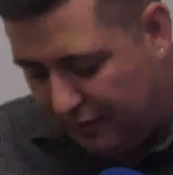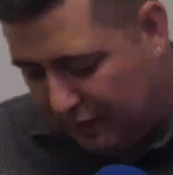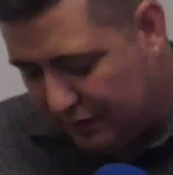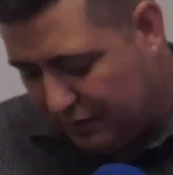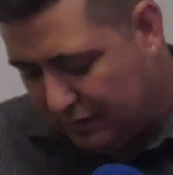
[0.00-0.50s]

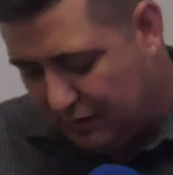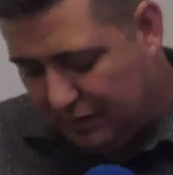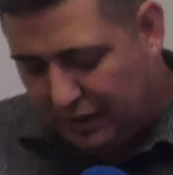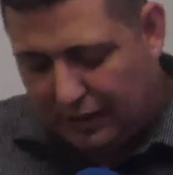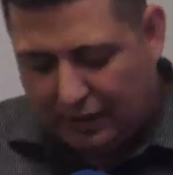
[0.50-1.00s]
also
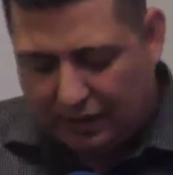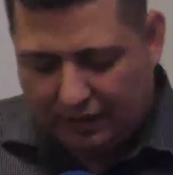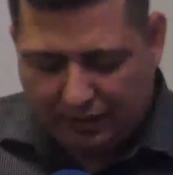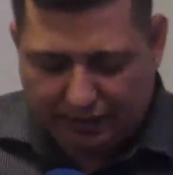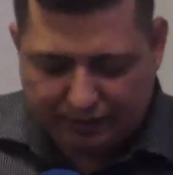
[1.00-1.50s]
done a lot
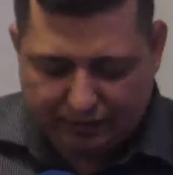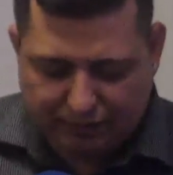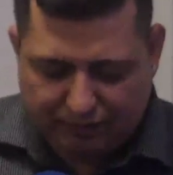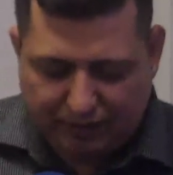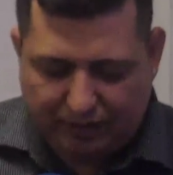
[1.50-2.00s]
of
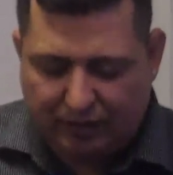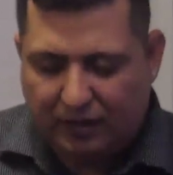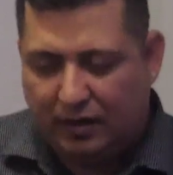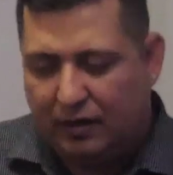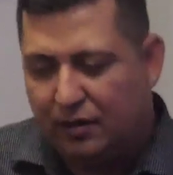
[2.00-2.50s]
things with,
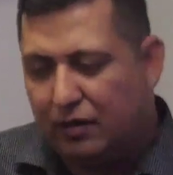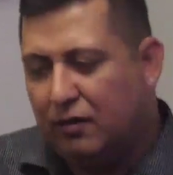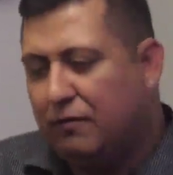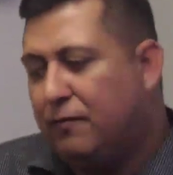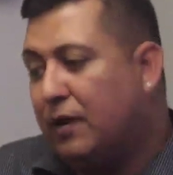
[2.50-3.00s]

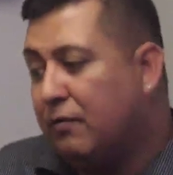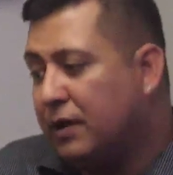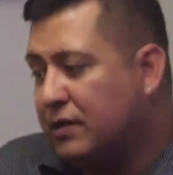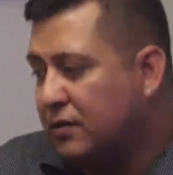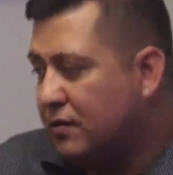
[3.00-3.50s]

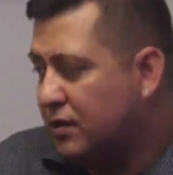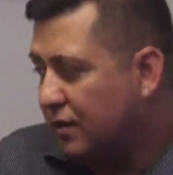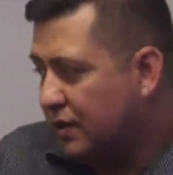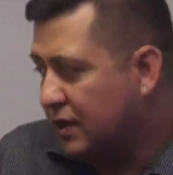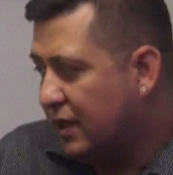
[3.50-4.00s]
fundraisers
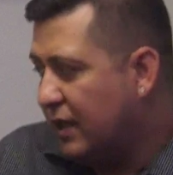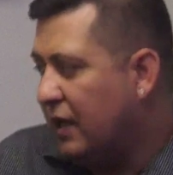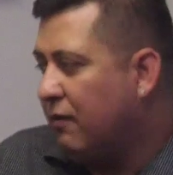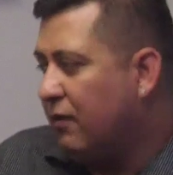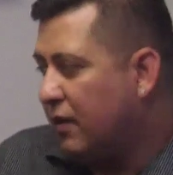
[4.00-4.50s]
and things like
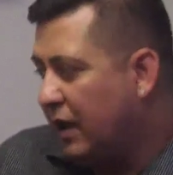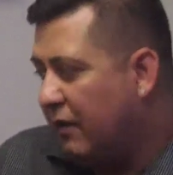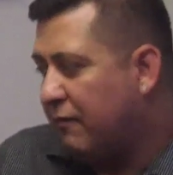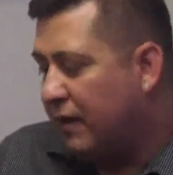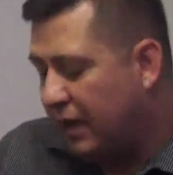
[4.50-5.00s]
that, with
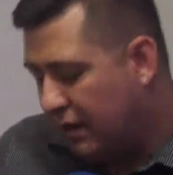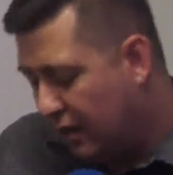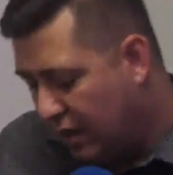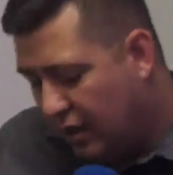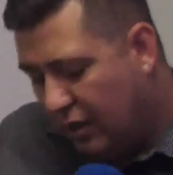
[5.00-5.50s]
AFAN,
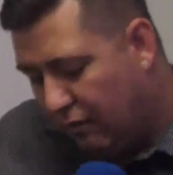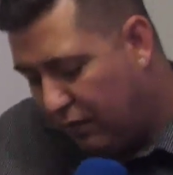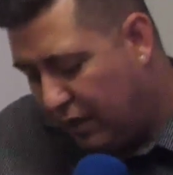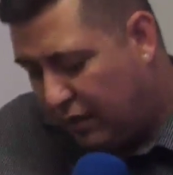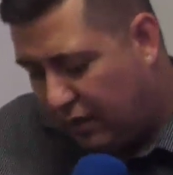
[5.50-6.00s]

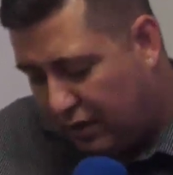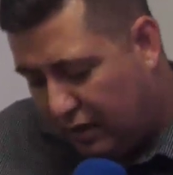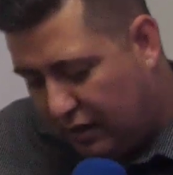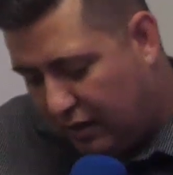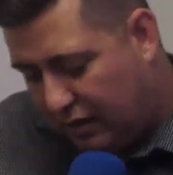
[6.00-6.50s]
with,
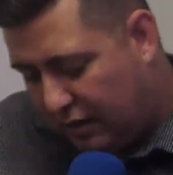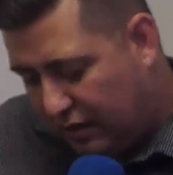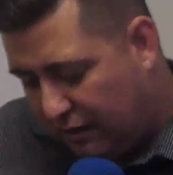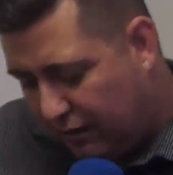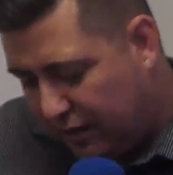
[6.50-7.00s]

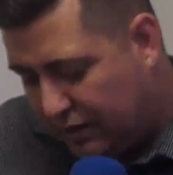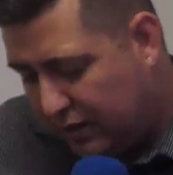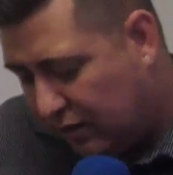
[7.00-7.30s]
what is it?